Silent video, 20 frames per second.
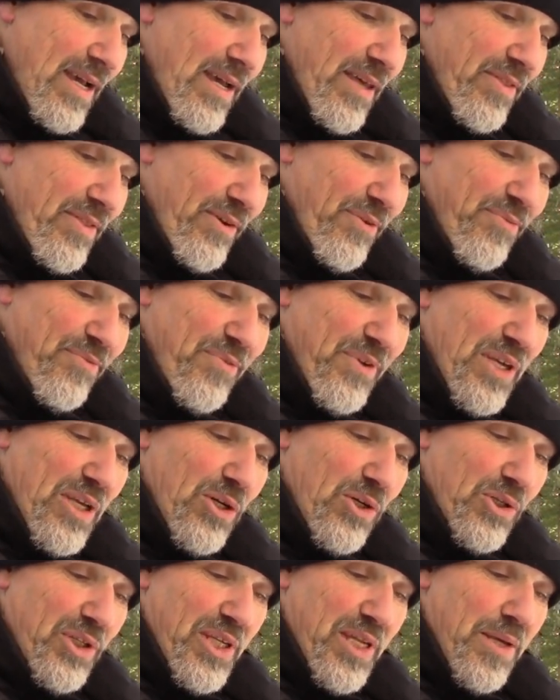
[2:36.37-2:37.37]
The
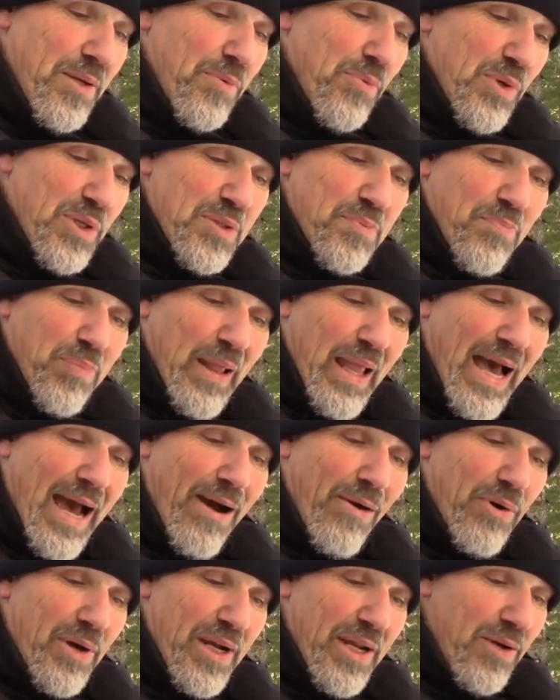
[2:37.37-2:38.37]
field he was
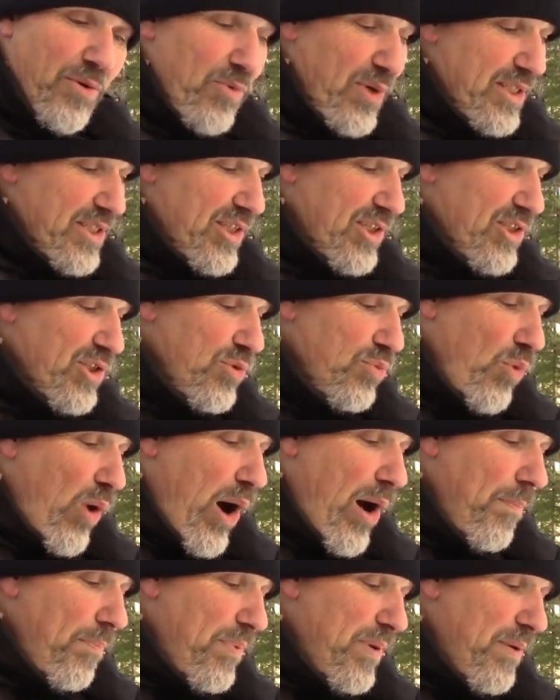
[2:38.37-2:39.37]
plowing was a
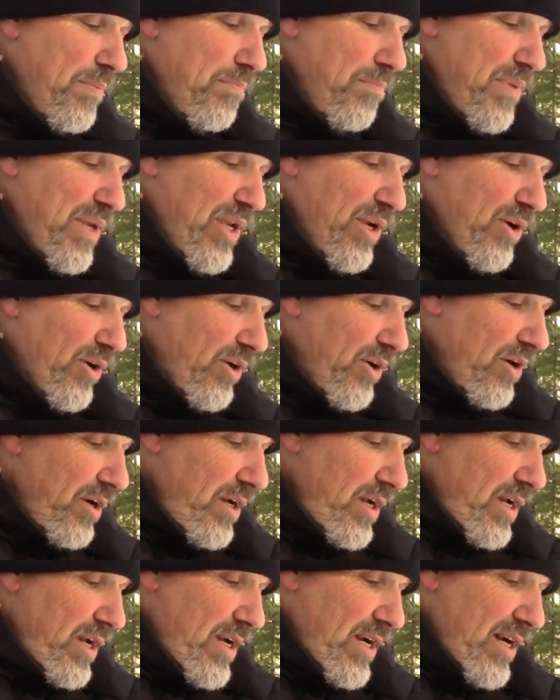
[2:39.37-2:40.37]
swampy mere
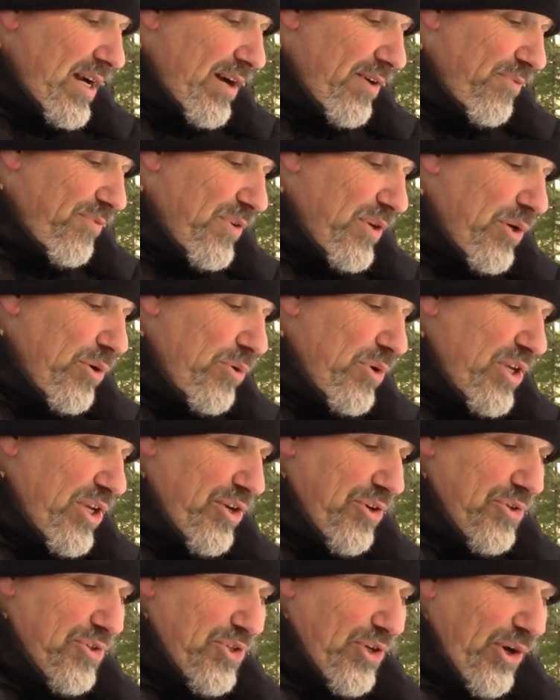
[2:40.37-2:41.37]
a few
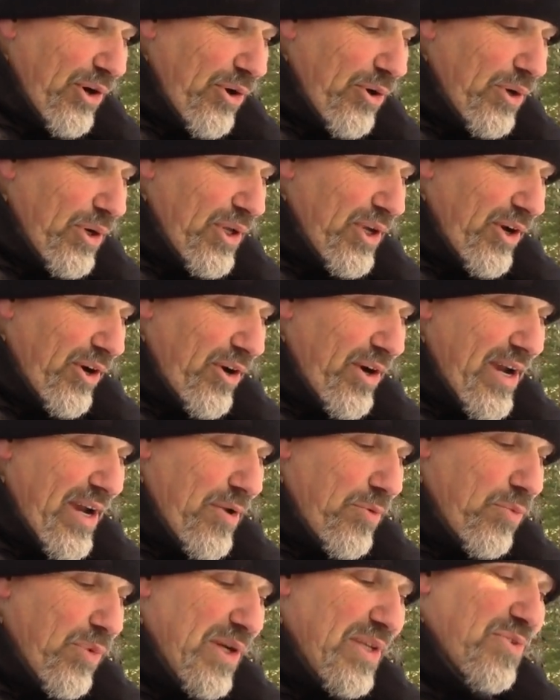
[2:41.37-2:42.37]
years earlier
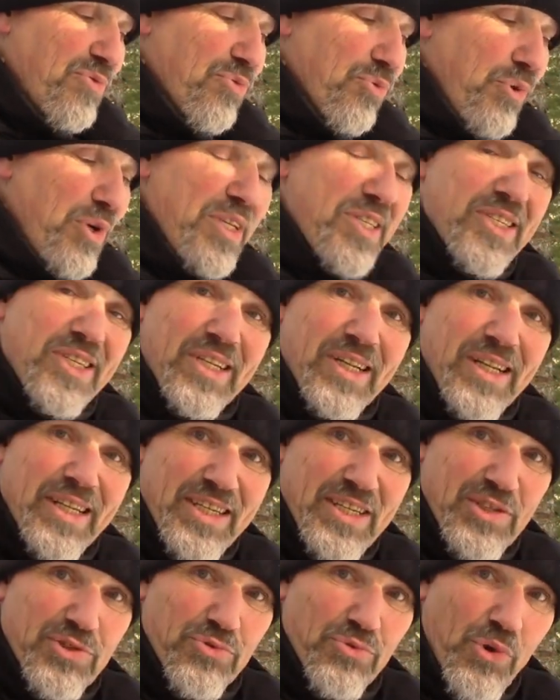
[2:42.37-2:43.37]
and was
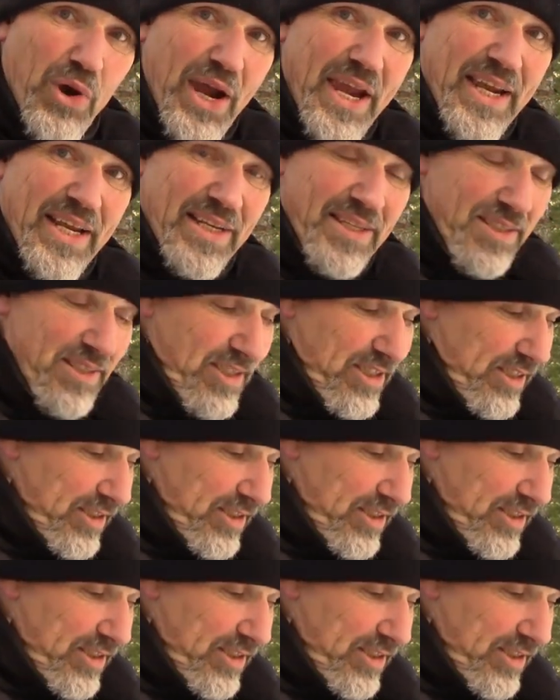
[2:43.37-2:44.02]
recently drained.